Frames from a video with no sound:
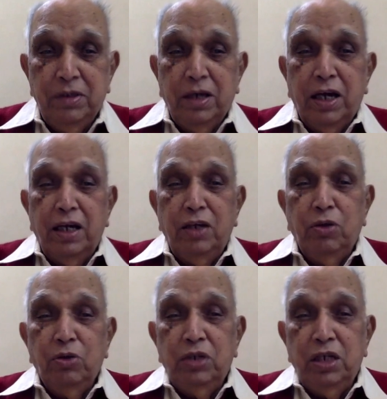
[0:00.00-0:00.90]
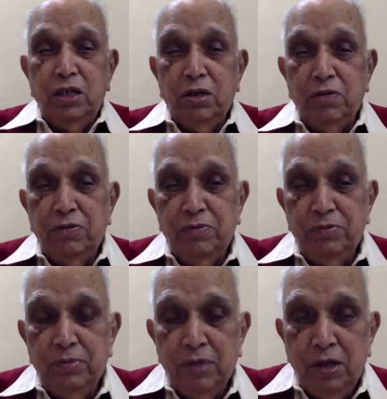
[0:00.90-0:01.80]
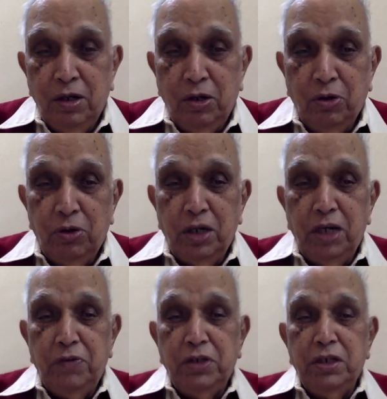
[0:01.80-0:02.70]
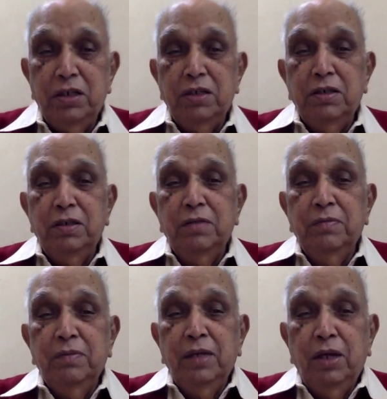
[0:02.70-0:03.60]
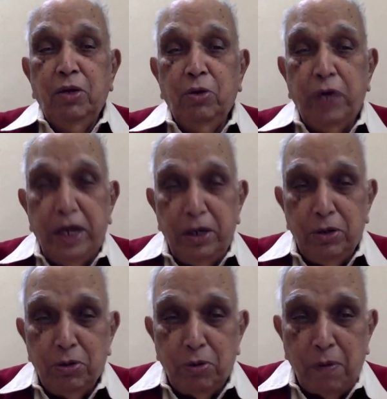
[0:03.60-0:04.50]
And in those days of no television, no radio,